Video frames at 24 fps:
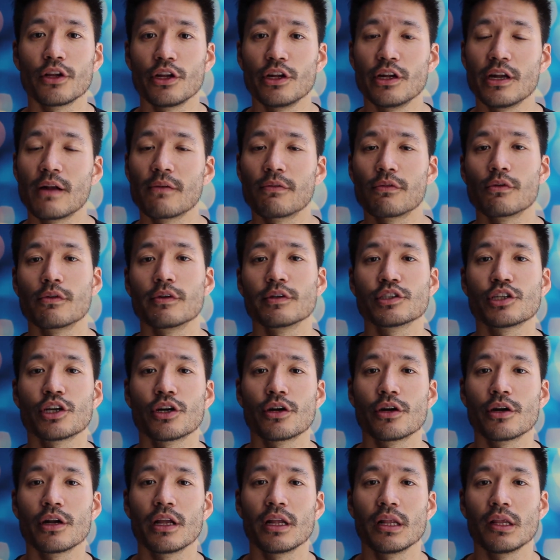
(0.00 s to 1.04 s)
and you never
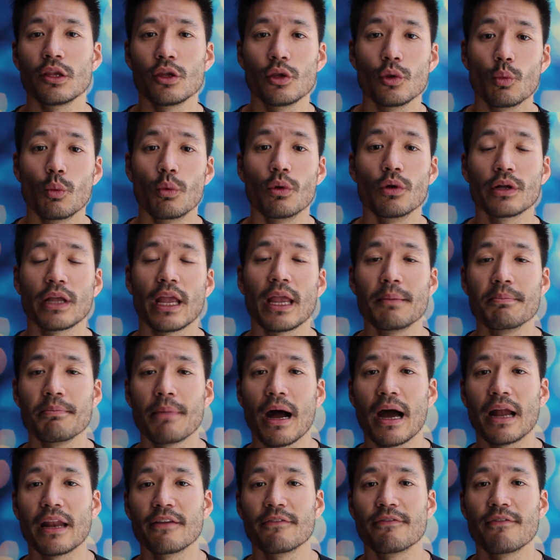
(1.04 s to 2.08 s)
return it, you will gain
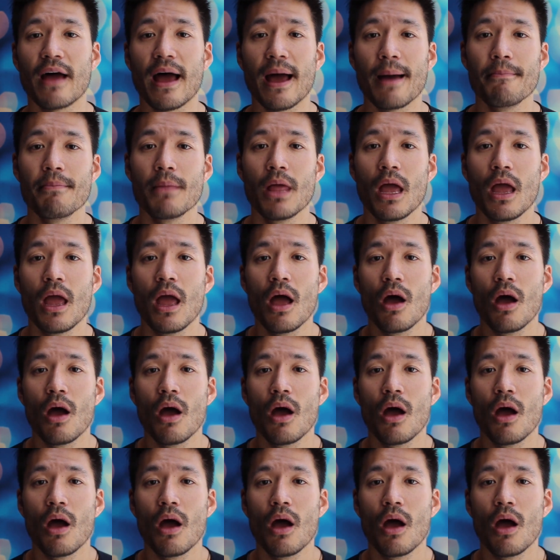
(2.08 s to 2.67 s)
body fat.